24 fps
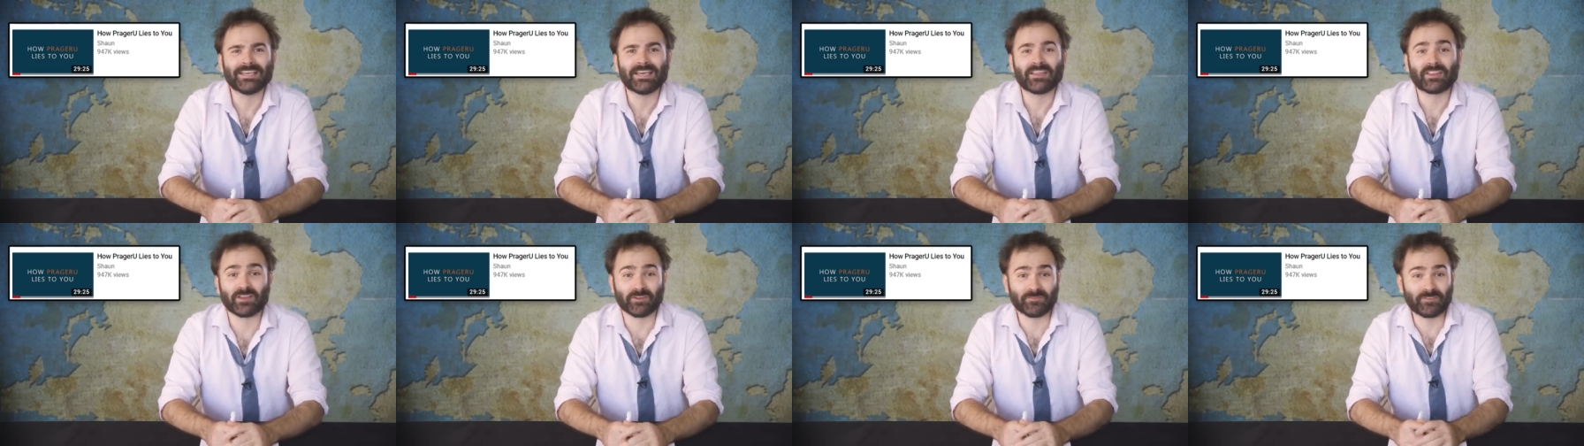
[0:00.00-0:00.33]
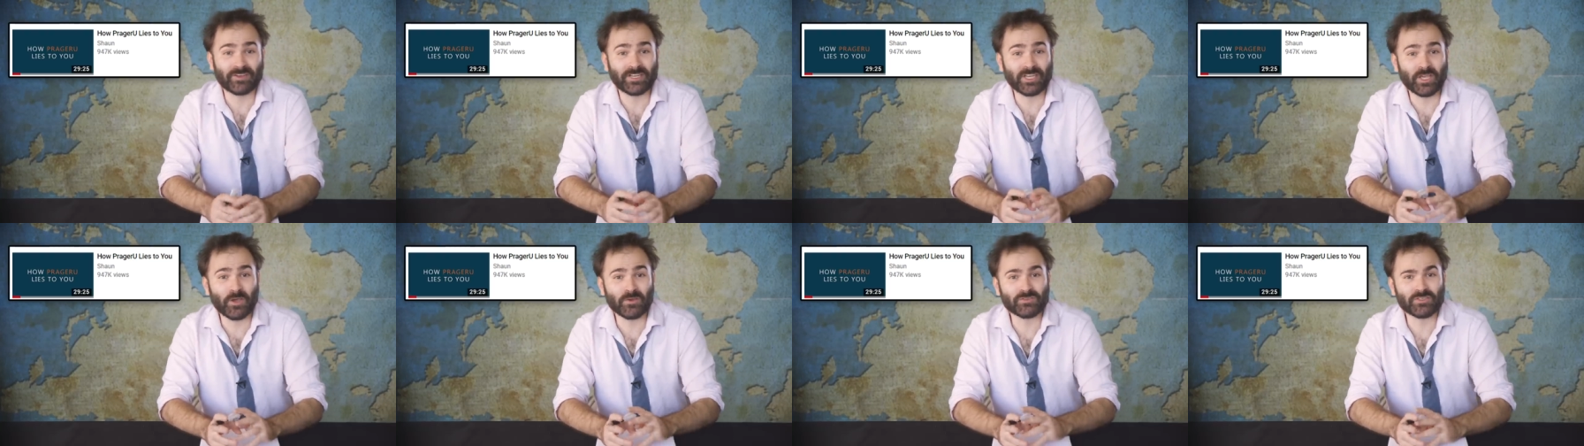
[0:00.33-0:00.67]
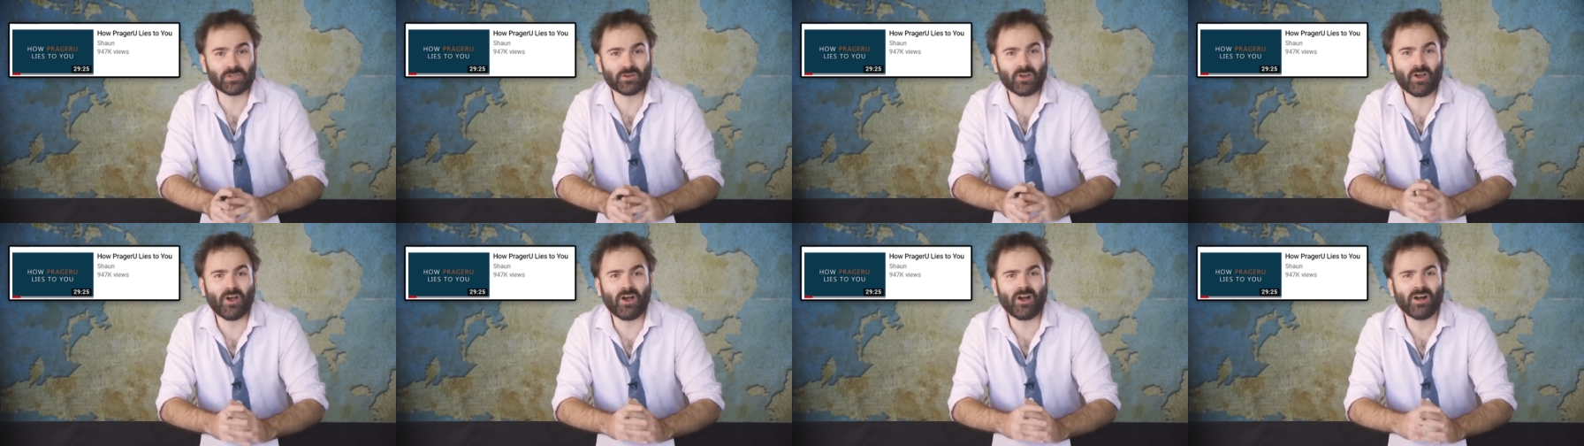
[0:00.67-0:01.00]
Their videos
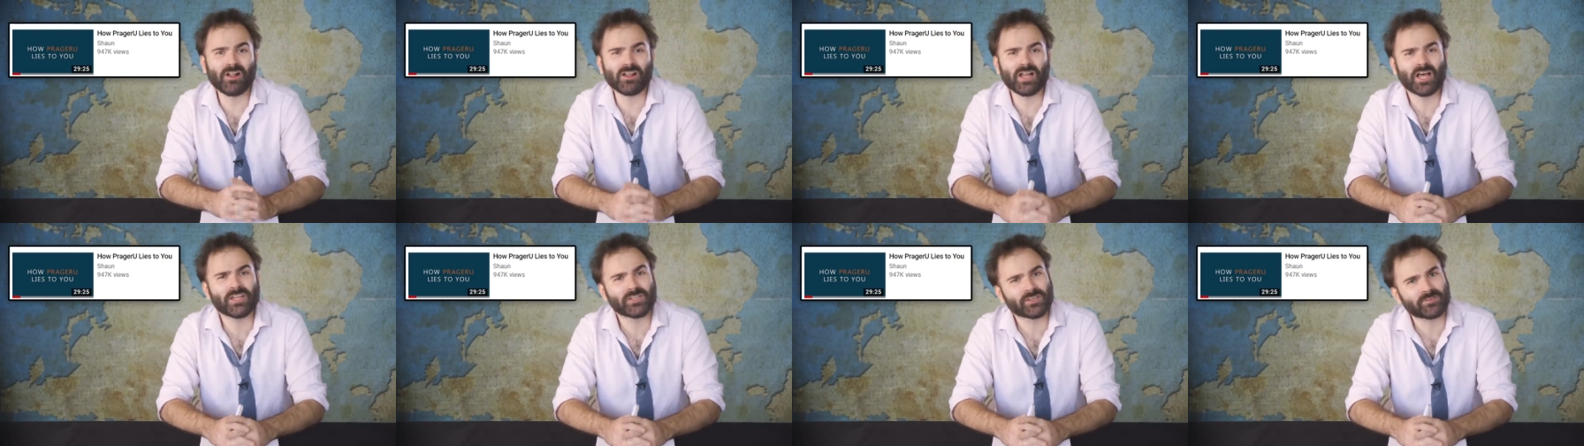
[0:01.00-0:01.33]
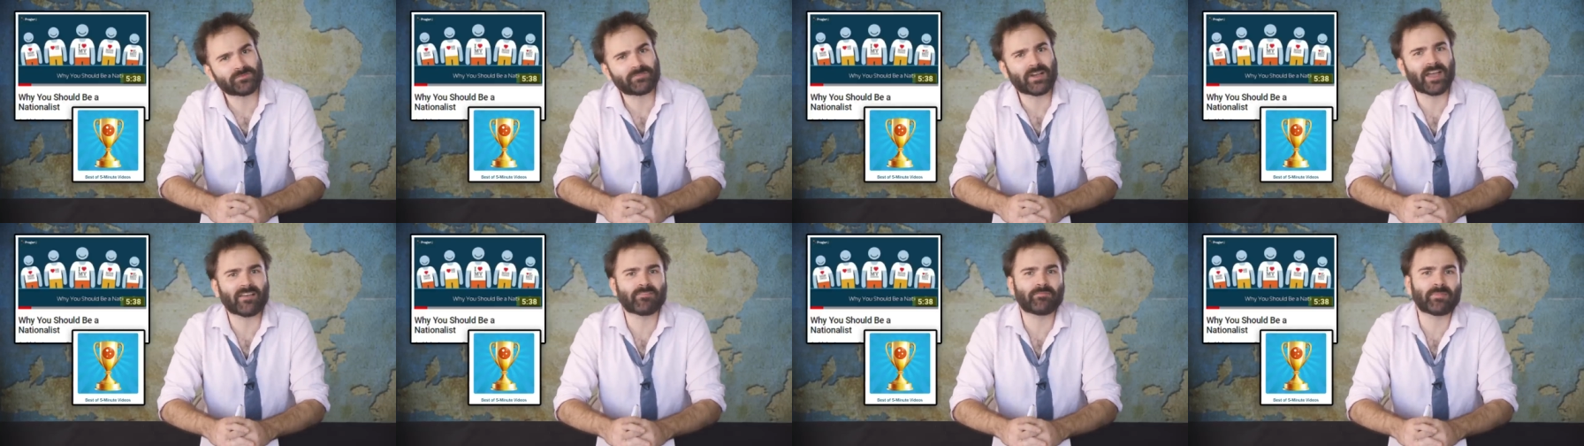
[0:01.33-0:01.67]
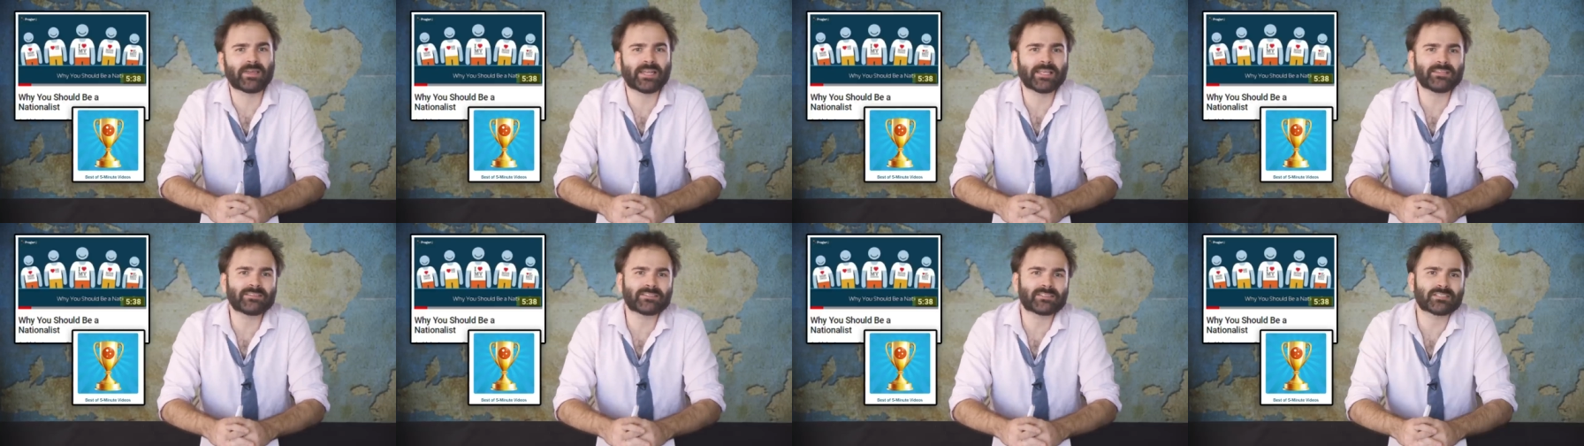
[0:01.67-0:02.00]
are all under five
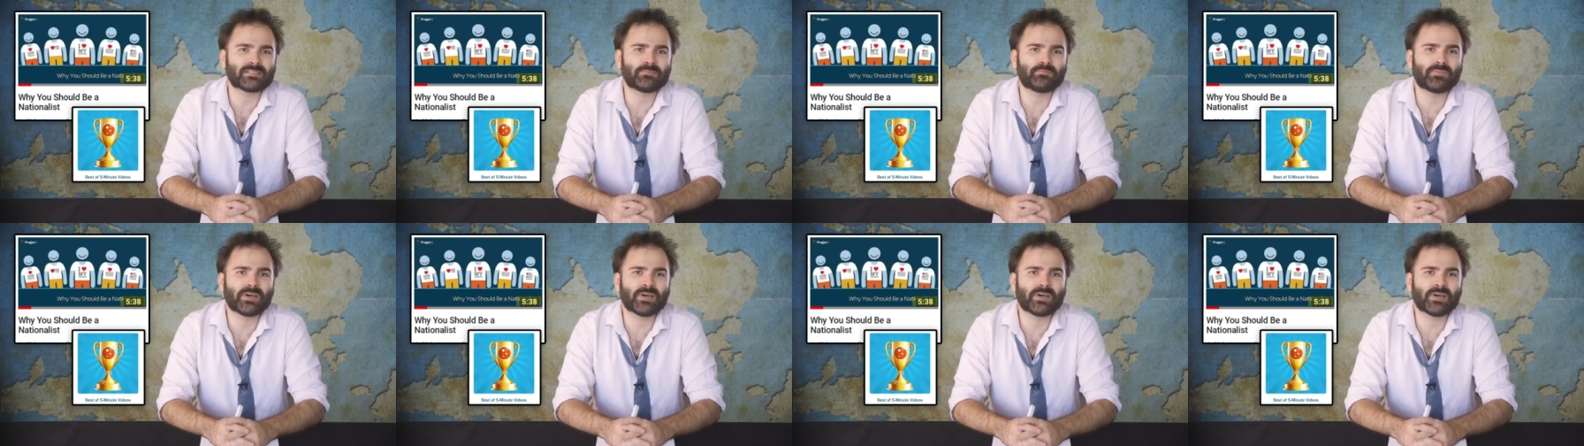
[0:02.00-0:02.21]
minutes,